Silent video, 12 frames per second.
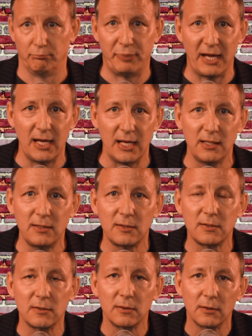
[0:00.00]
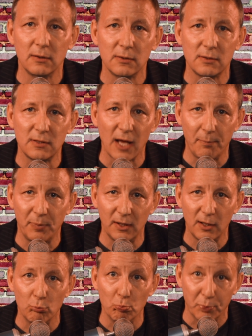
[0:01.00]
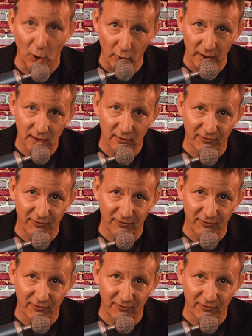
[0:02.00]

base stepping and burning